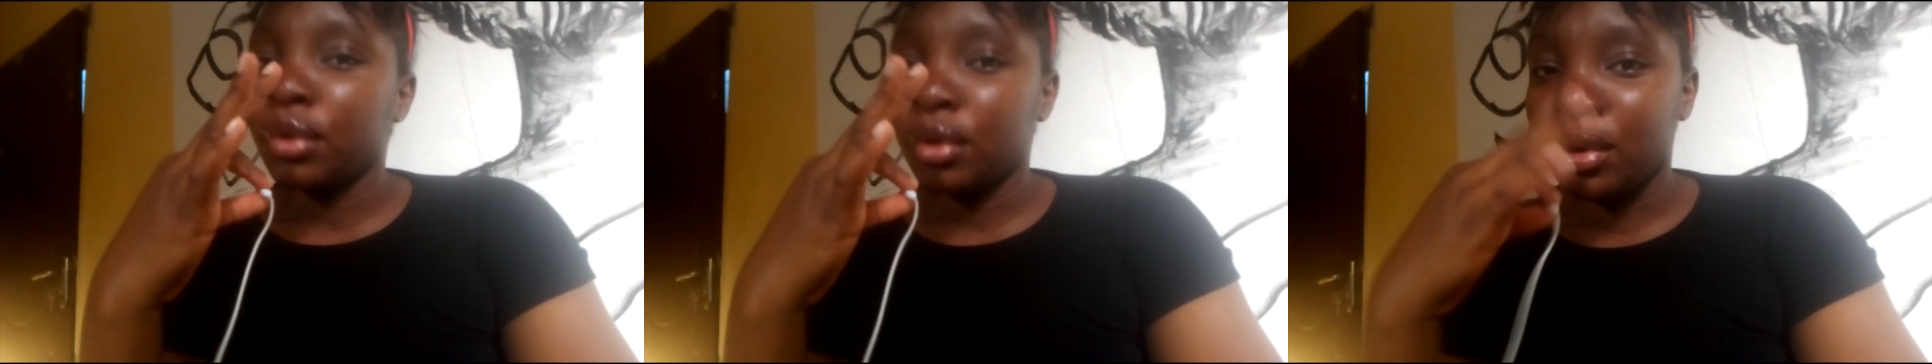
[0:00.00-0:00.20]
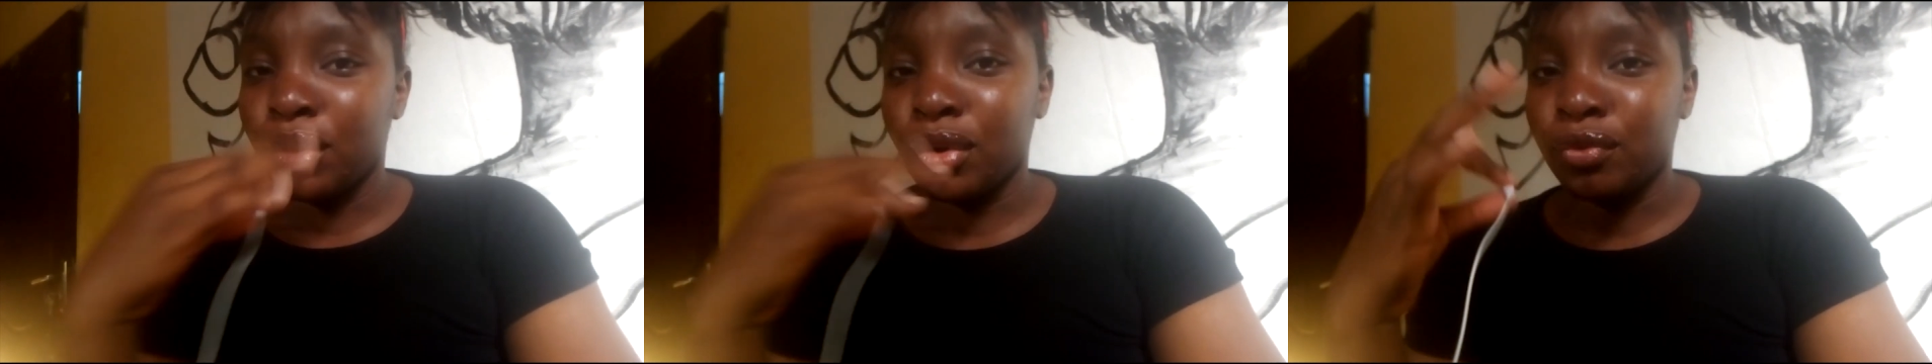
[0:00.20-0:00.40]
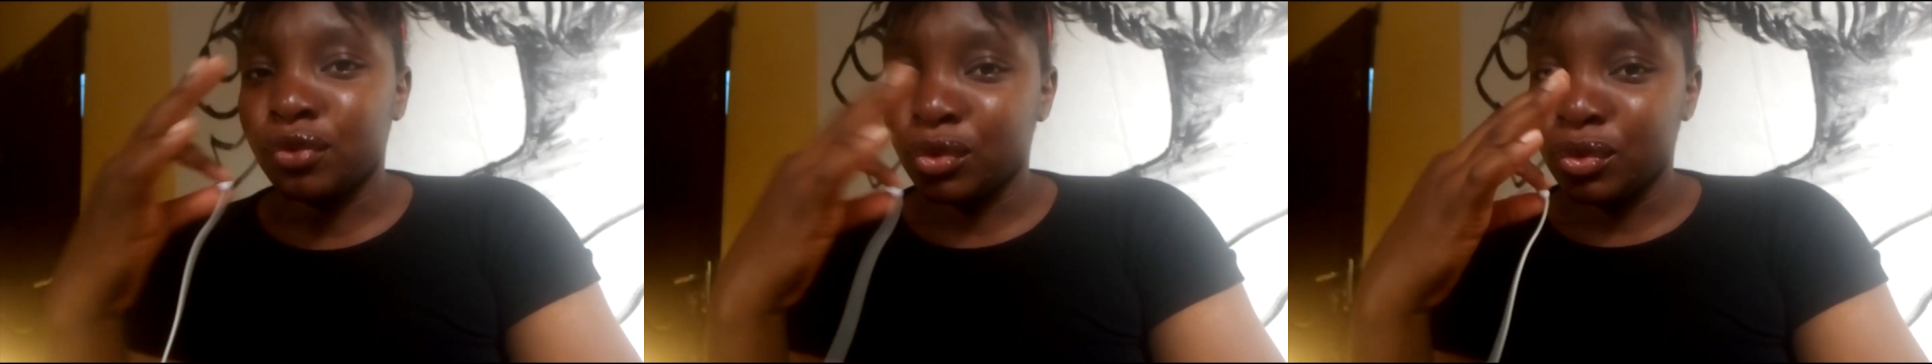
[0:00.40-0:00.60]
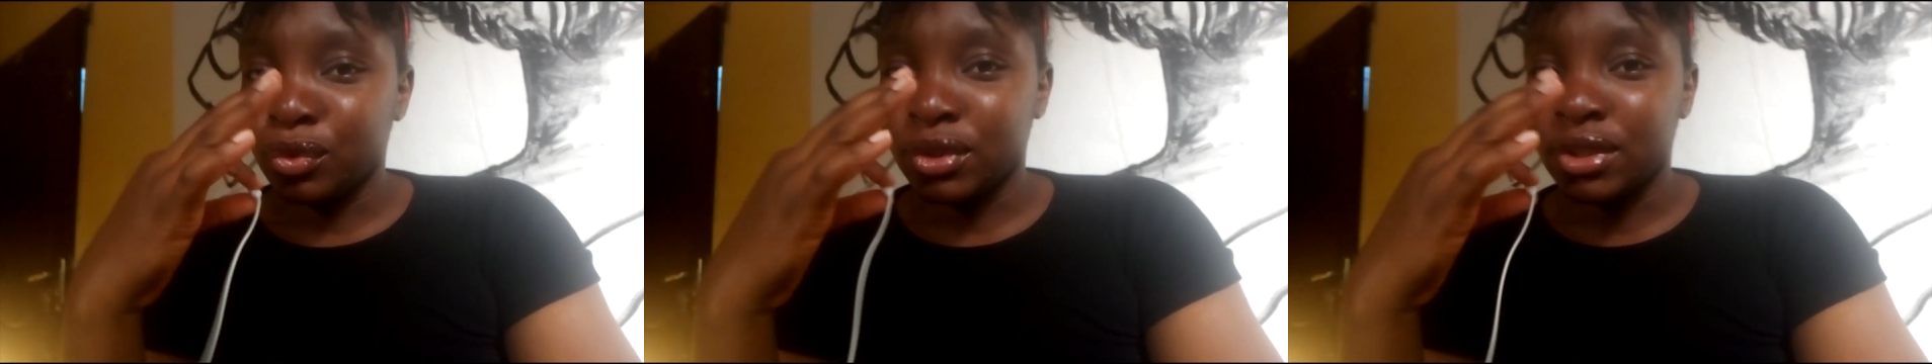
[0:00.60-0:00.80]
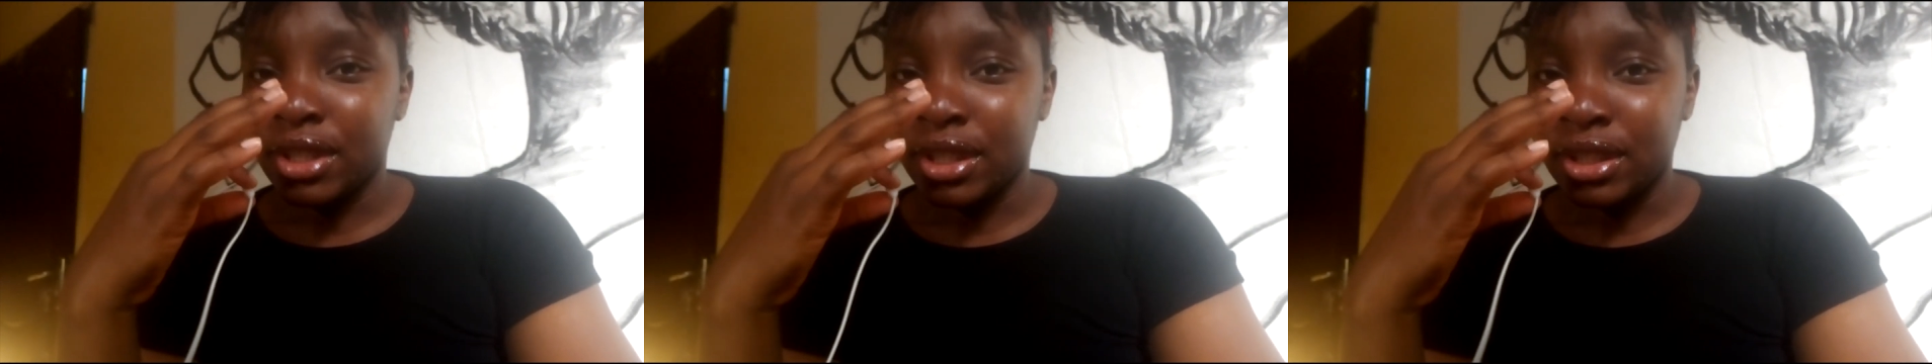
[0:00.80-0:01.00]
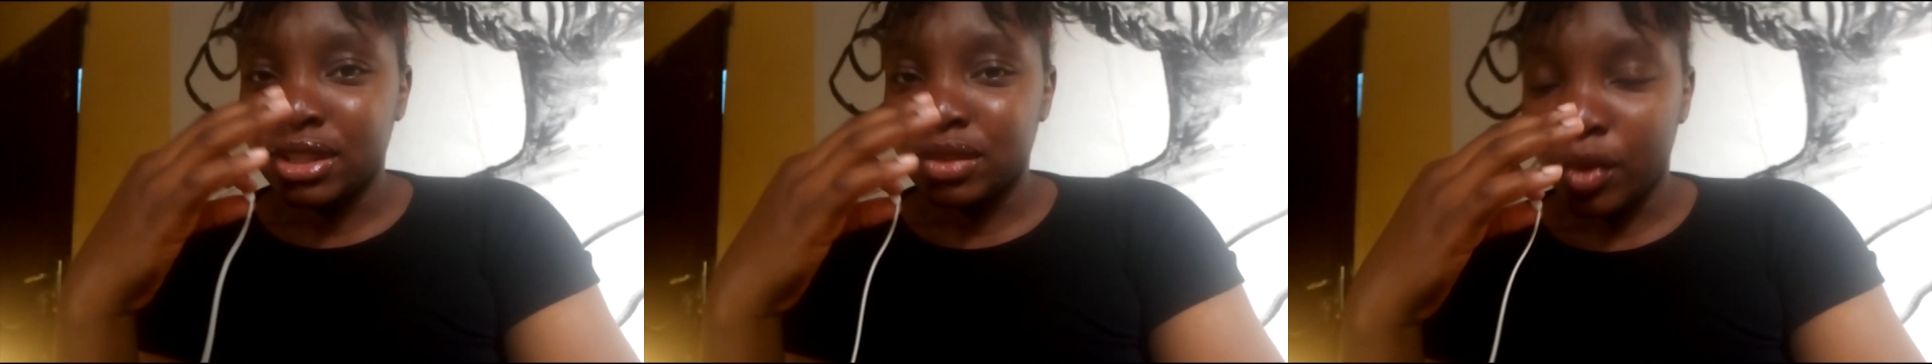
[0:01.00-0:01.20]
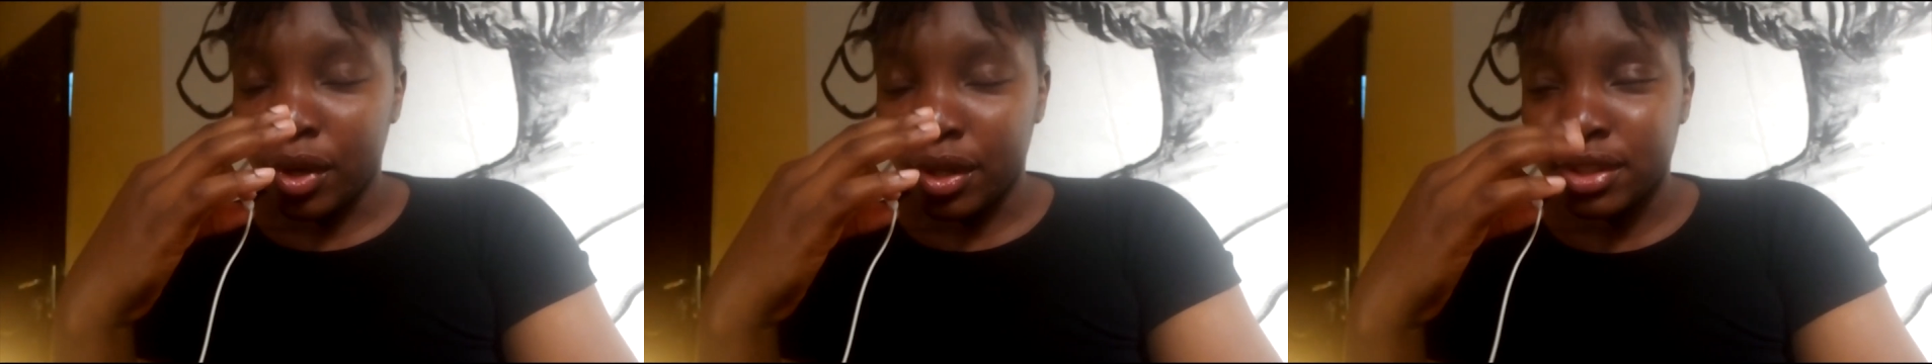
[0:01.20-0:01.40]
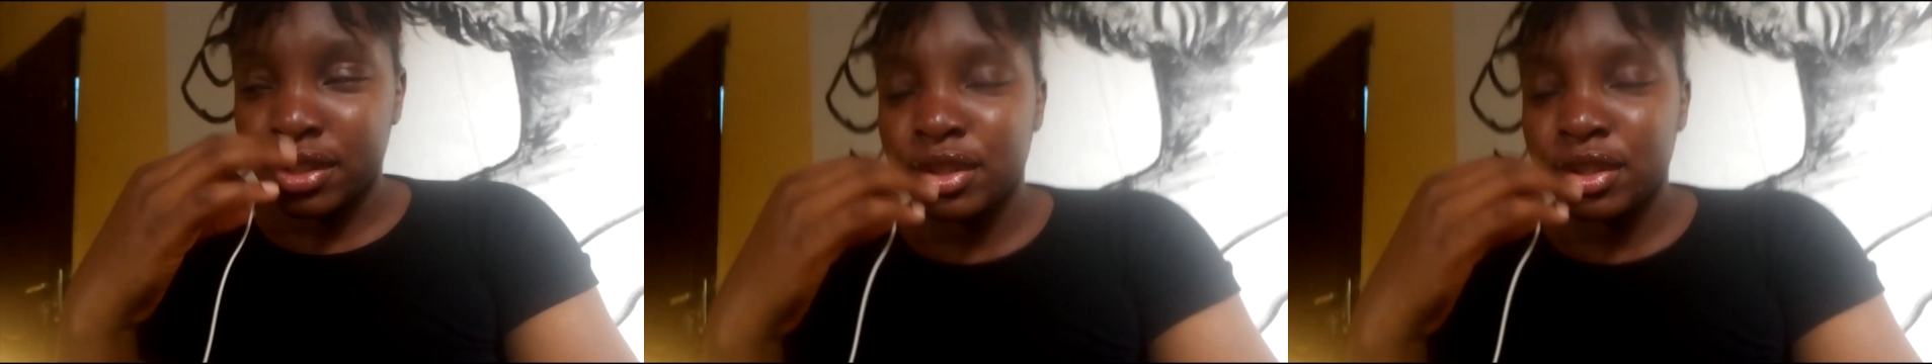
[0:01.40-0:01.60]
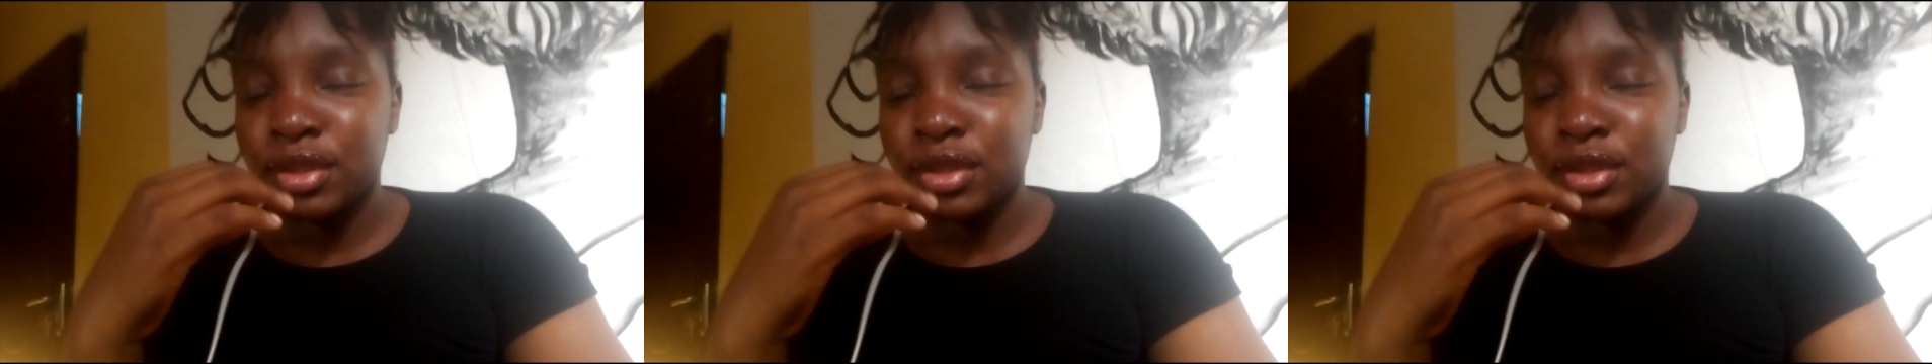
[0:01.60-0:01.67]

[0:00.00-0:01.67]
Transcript: all of those things, right?